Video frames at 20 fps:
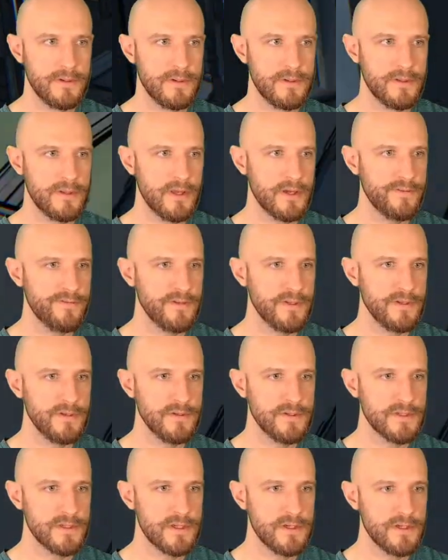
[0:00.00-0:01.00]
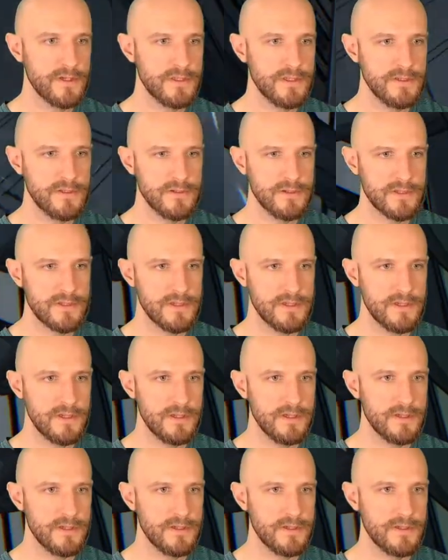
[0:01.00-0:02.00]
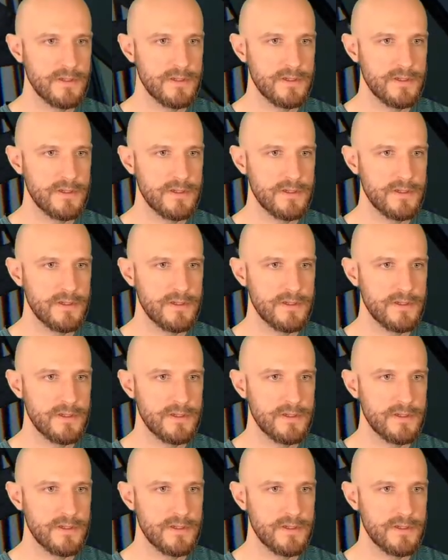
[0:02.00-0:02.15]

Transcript: Thankfully no security doors in here.